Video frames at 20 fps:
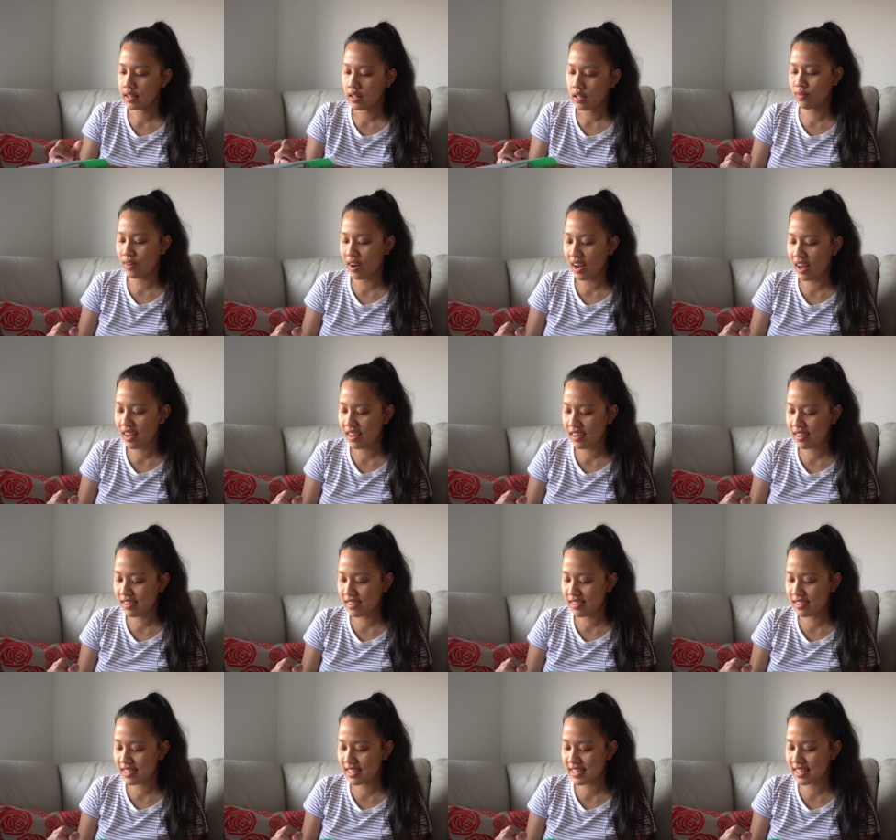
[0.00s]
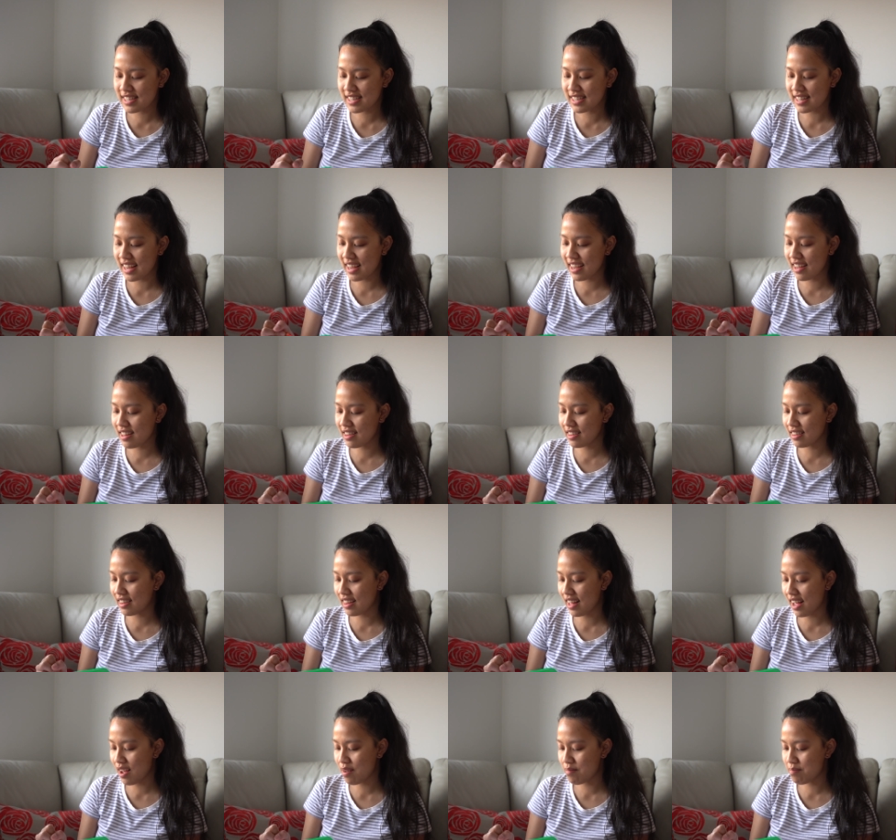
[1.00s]
Why is the stand
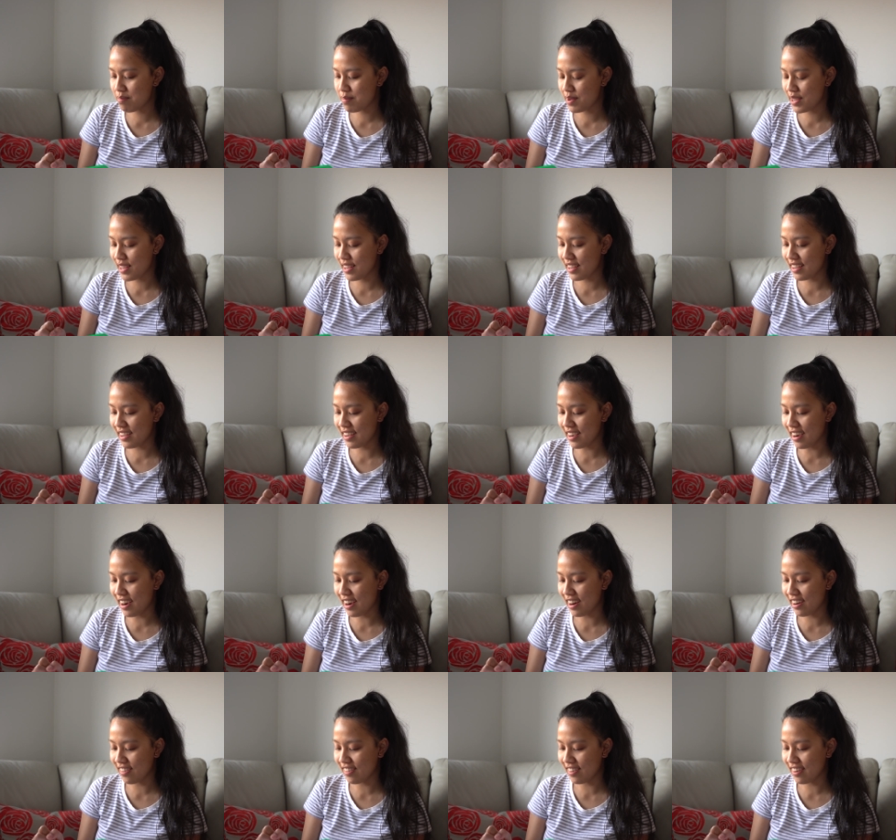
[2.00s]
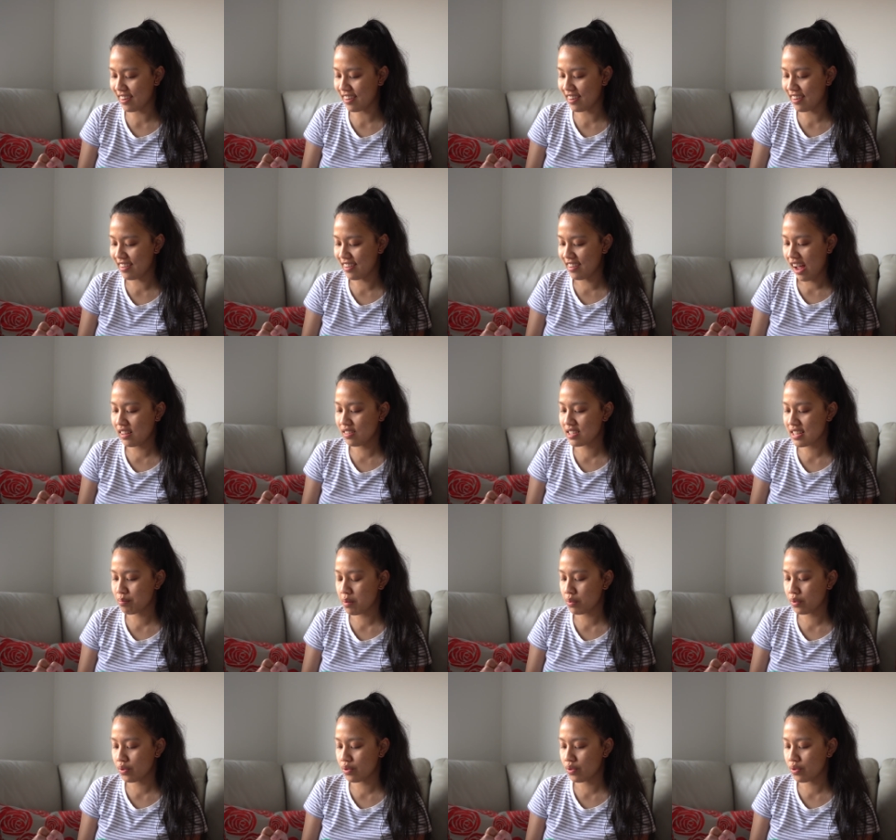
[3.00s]
that big, Ira? It looks like
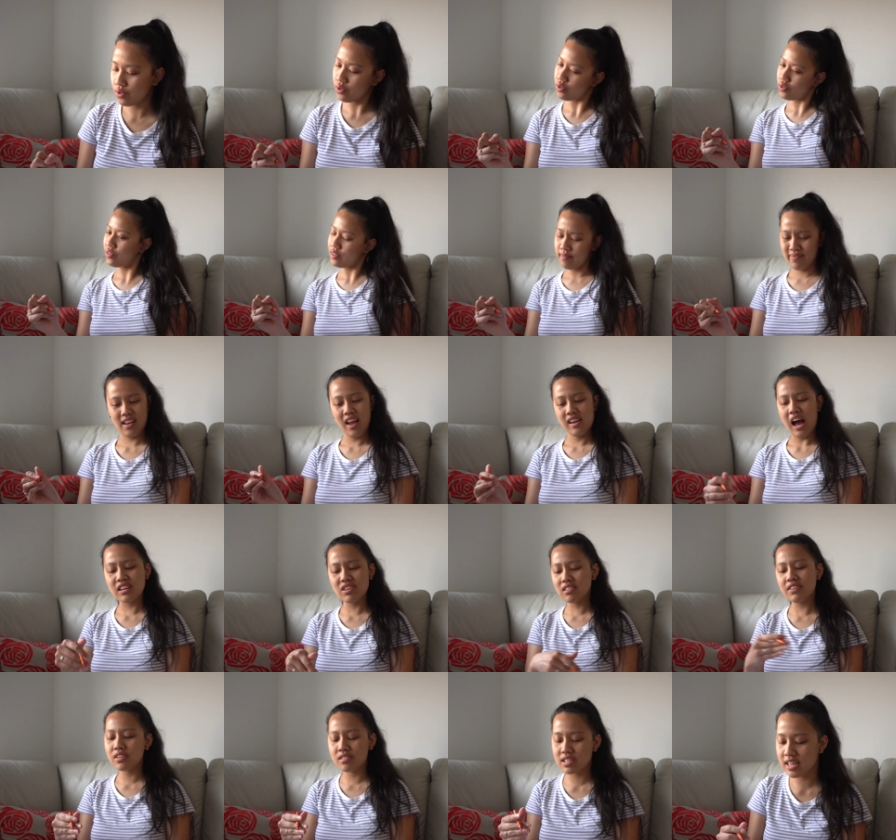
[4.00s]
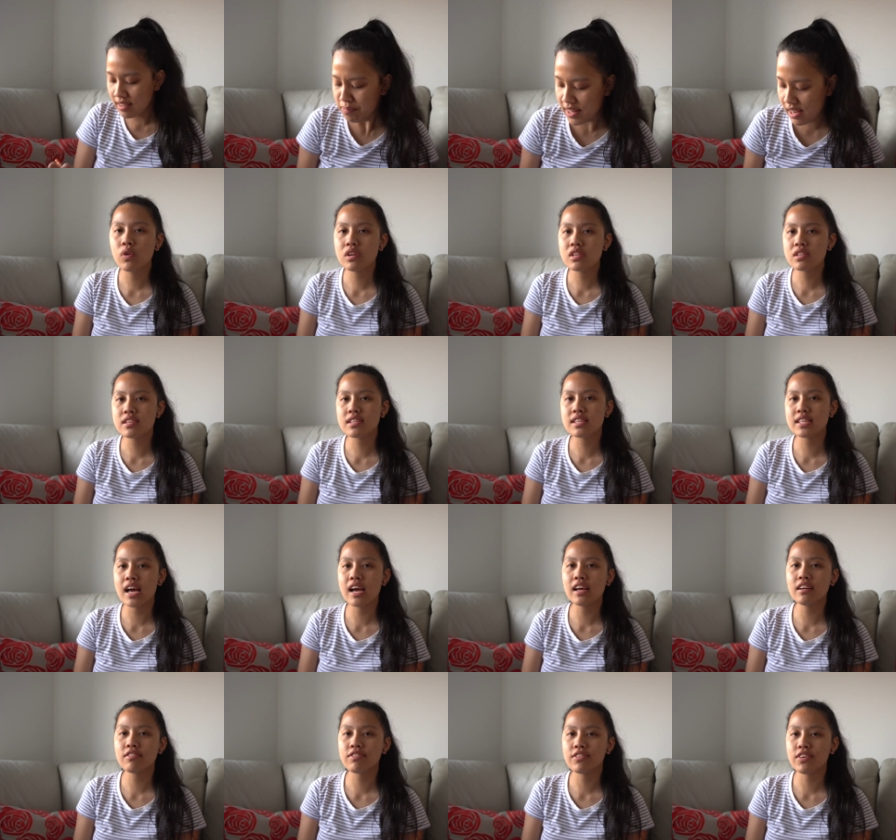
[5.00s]
people... What's a
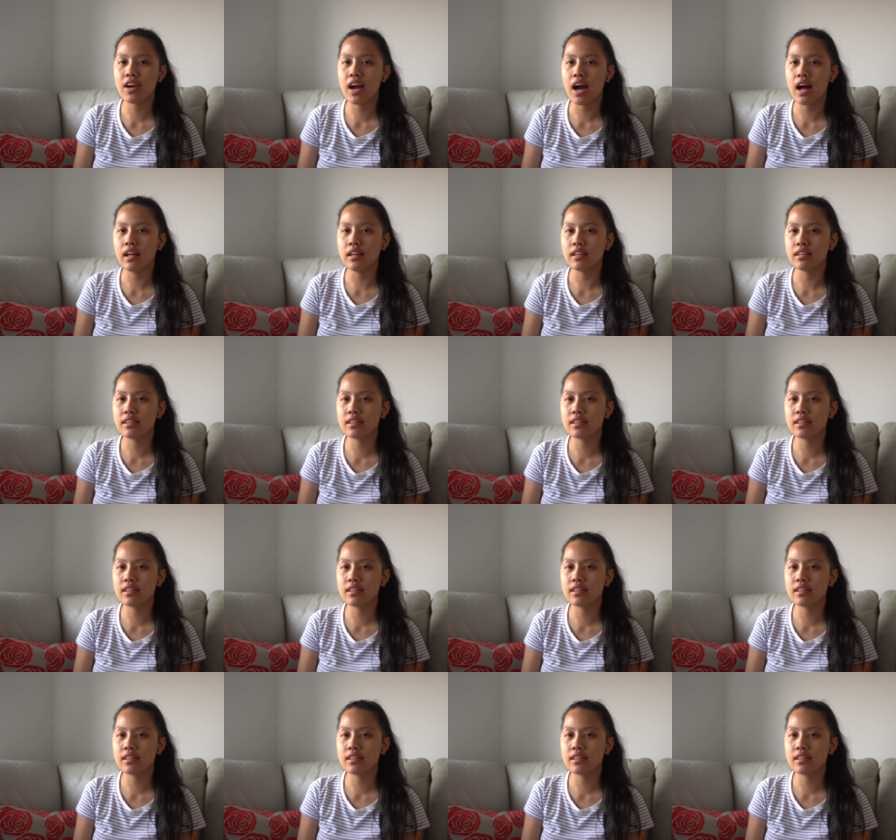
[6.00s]
sign for health?